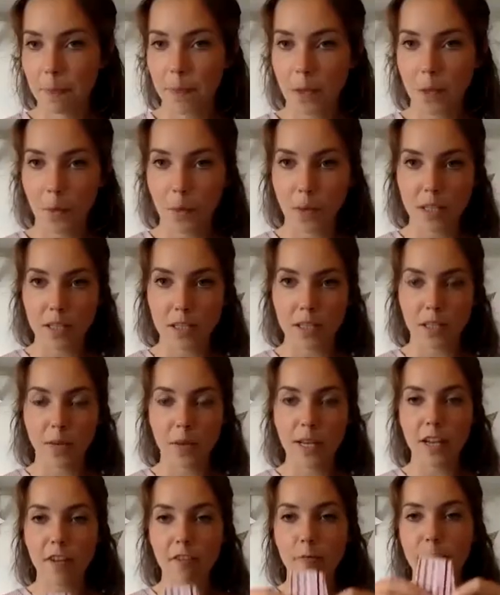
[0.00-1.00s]
okay, so now I
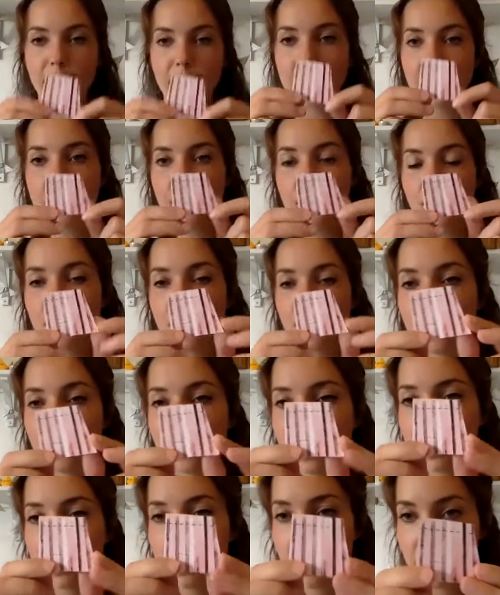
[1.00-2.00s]
have my little
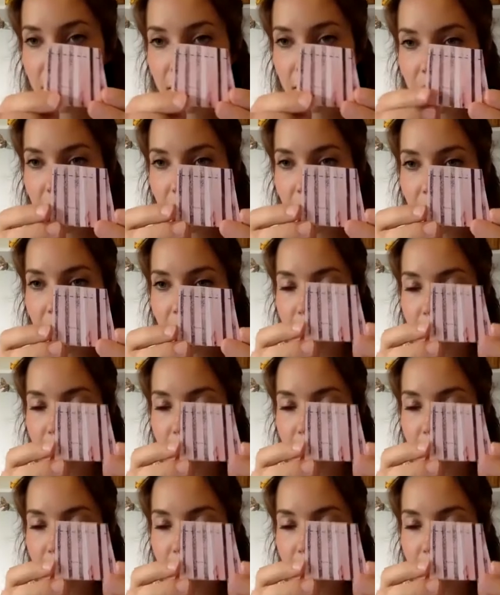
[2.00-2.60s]
um,